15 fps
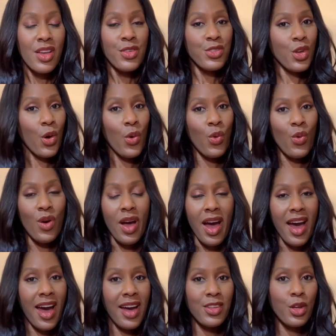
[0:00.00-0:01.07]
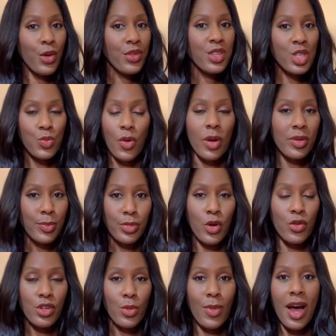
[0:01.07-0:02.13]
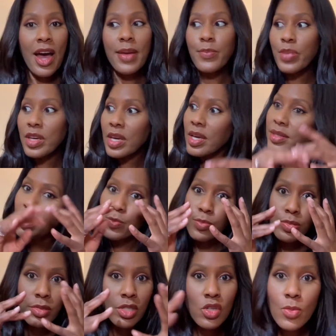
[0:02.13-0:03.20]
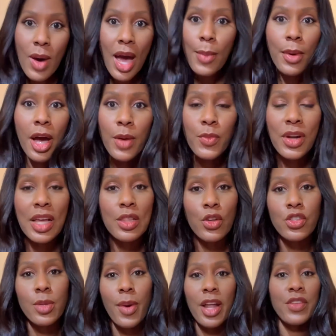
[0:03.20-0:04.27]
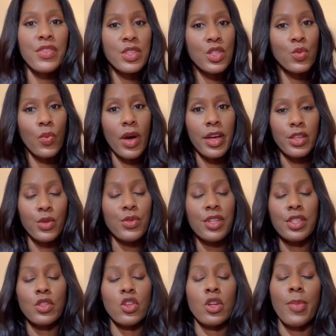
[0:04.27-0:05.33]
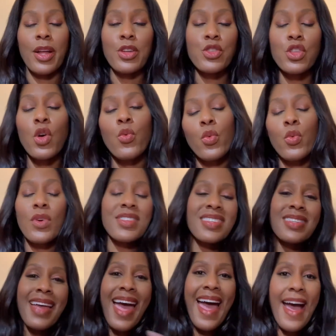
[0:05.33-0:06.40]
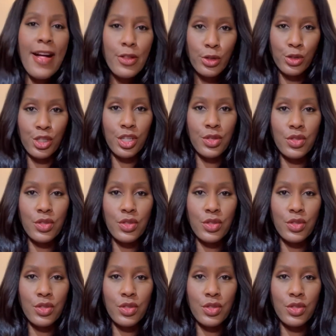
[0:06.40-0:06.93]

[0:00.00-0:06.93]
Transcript: So I know this is probably blowing your mind because it blew my mind when I learned about it. This is why you need to learn about it. So it's an allergy.